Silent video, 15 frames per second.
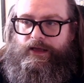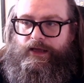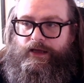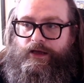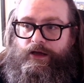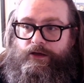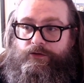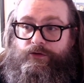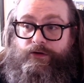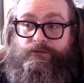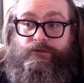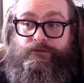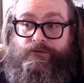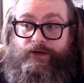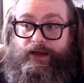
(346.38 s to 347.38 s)
I got it for
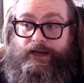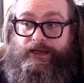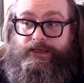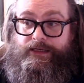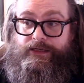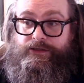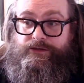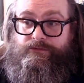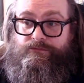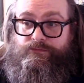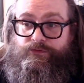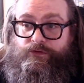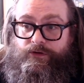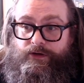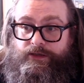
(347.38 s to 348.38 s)
a fairly decent
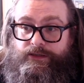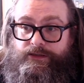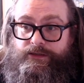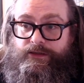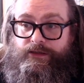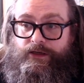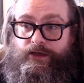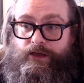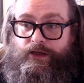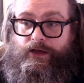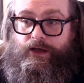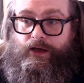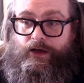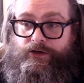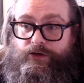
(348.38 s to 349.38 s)
price.
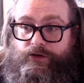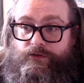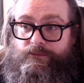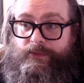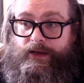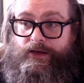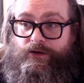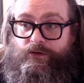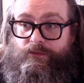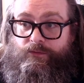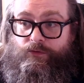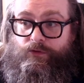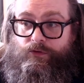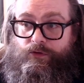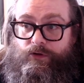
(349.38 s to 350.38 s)
I could have paid a lot
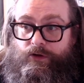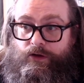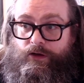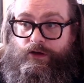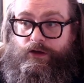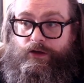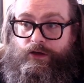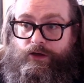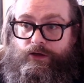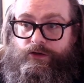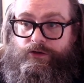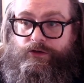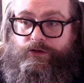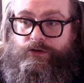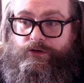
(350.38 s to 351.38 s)
more.
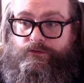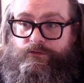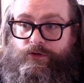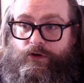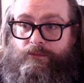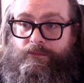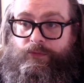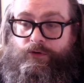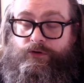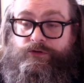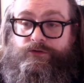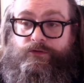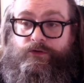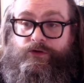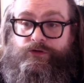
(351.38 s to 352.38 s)
Could have got a boxed
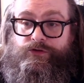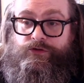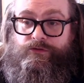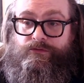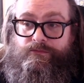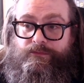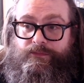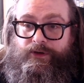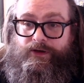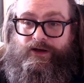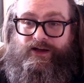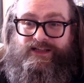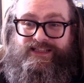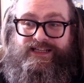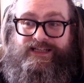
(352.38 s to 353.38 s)
version, but
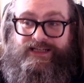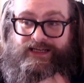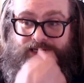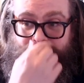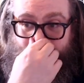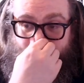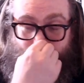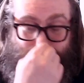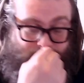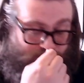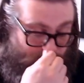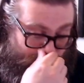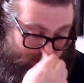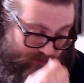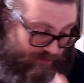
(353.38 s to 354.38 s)
I didn't need a boxed
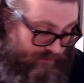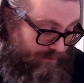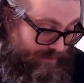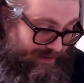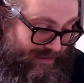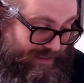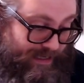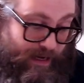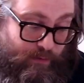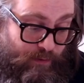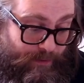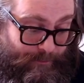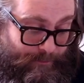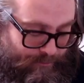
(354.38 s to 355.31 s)
version, so I didn't get one.